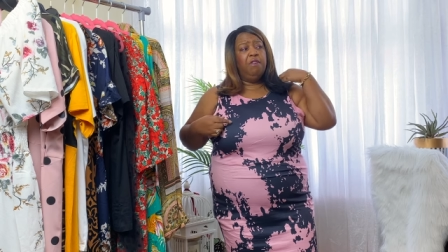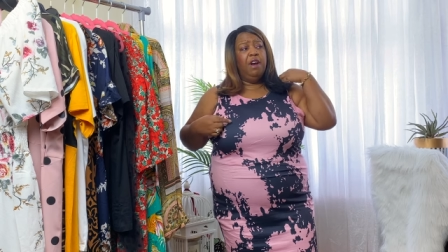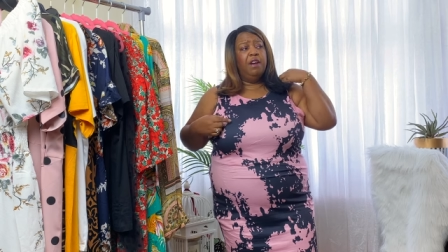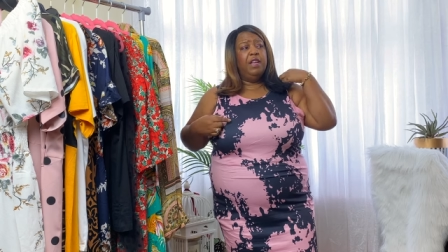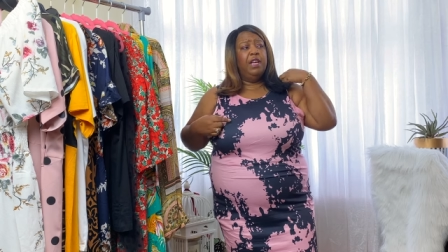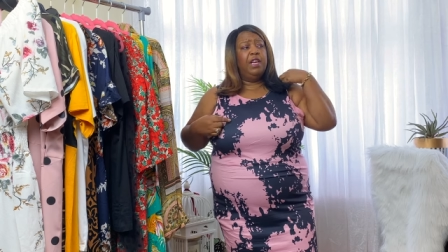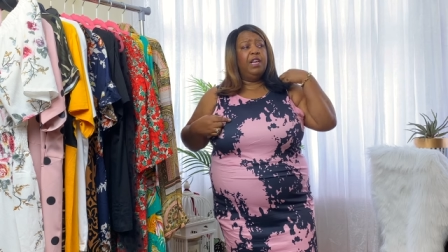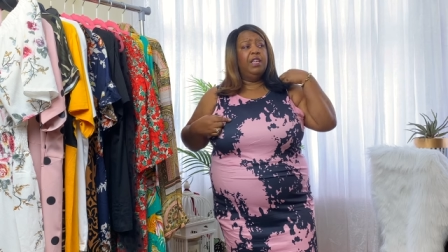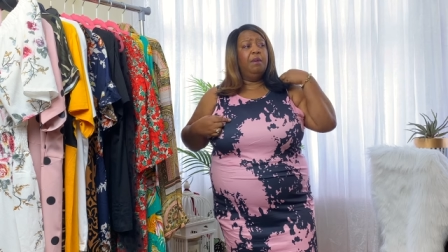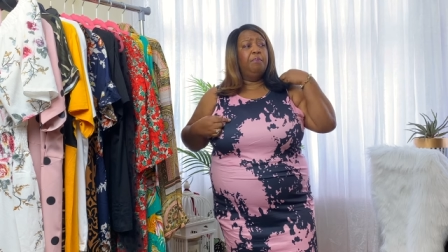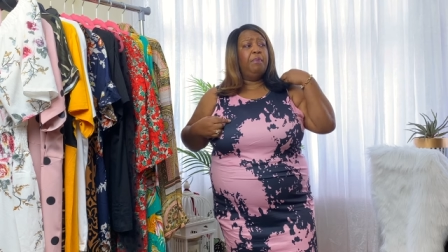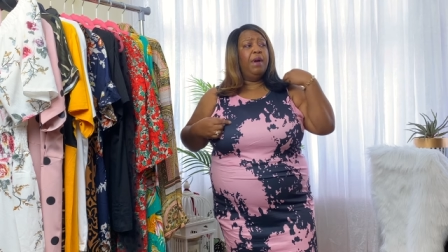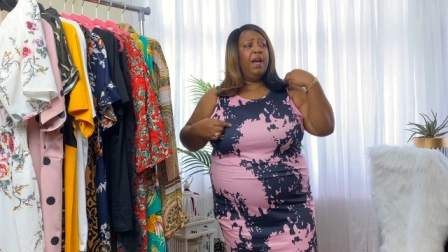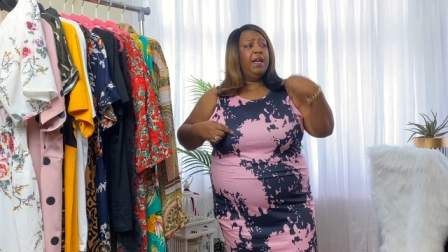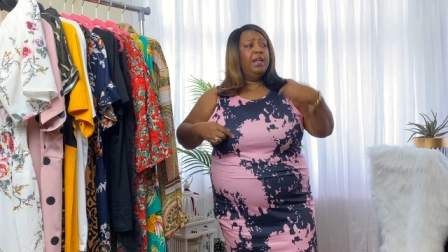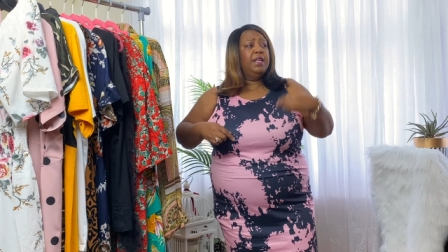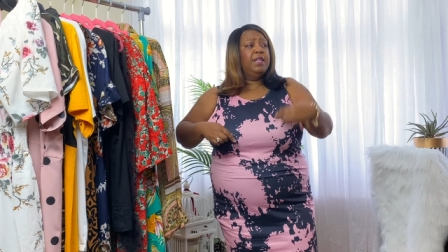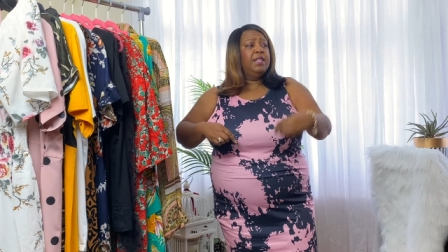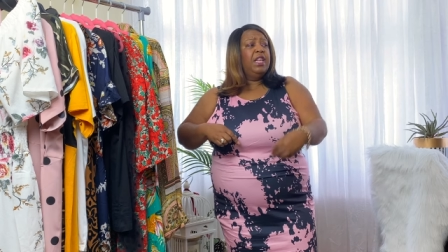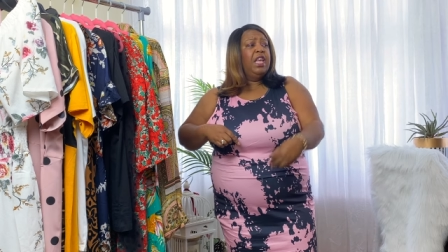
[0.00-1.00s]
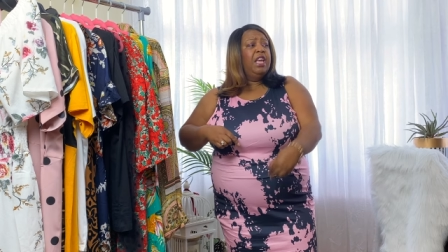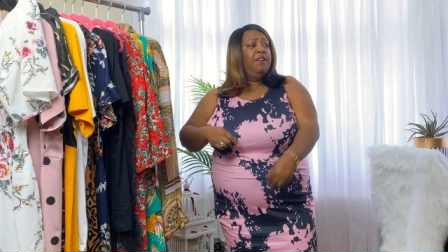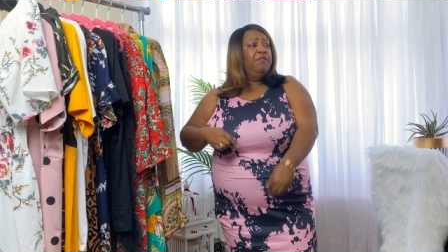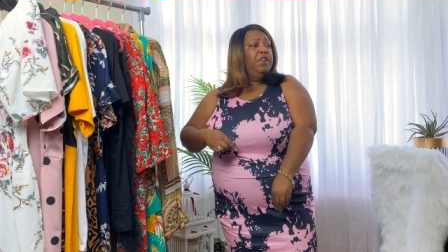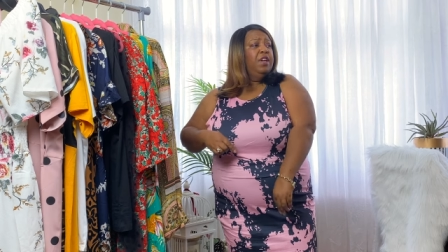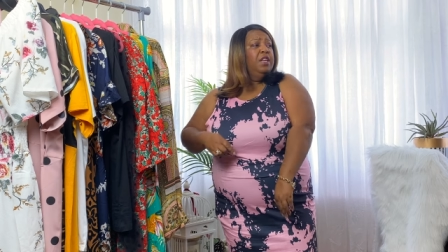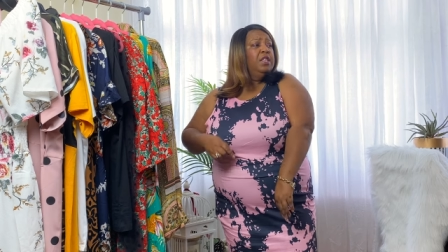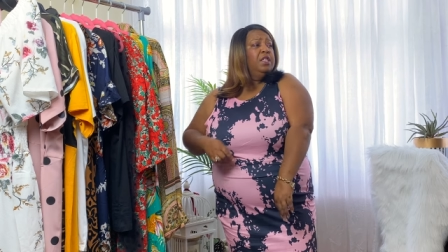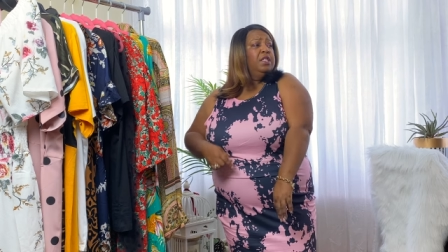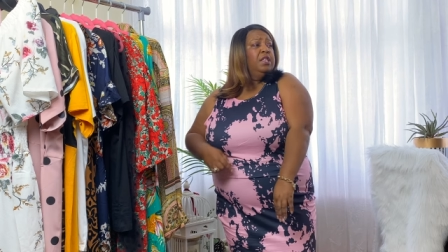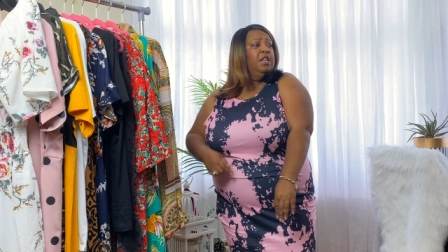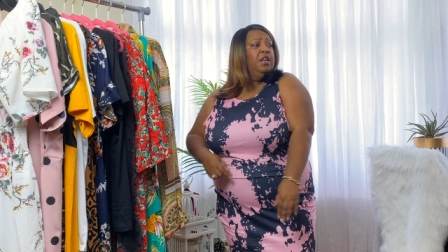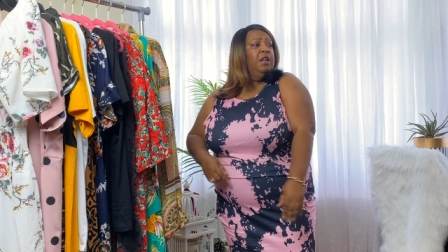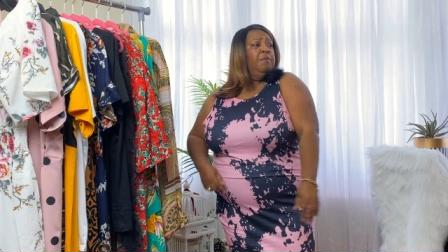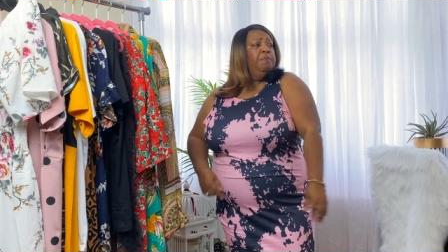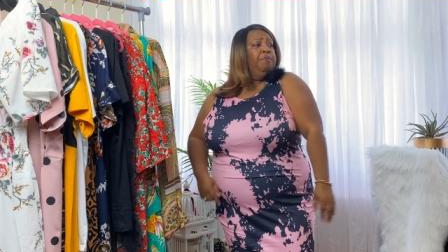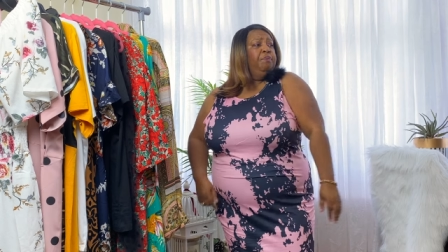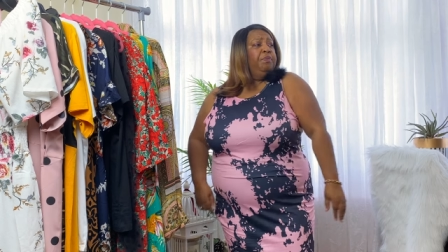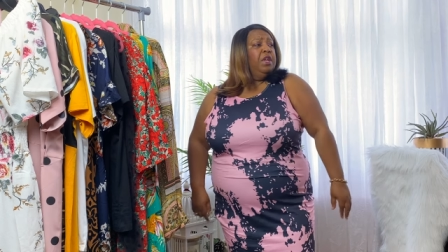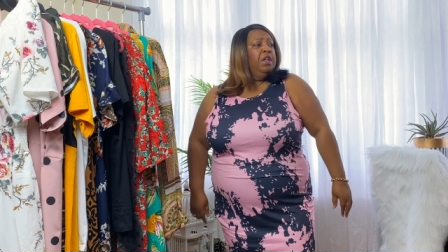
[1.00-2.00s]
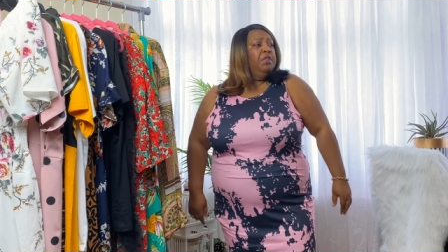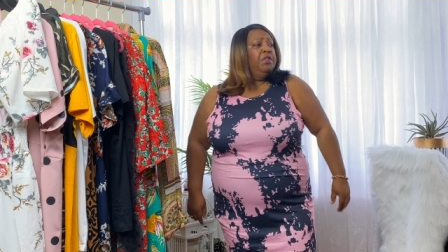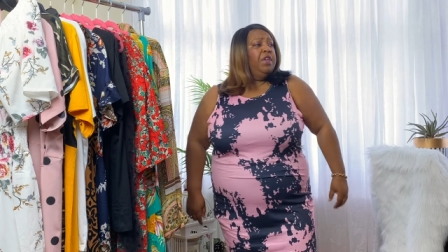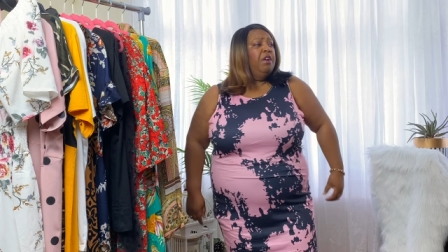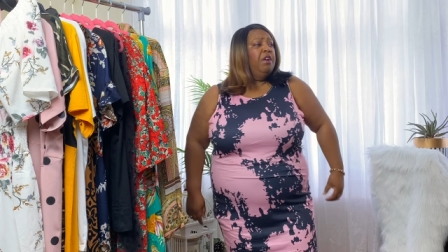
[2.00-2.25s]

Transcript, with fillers: round neck at the back, sleeveless. The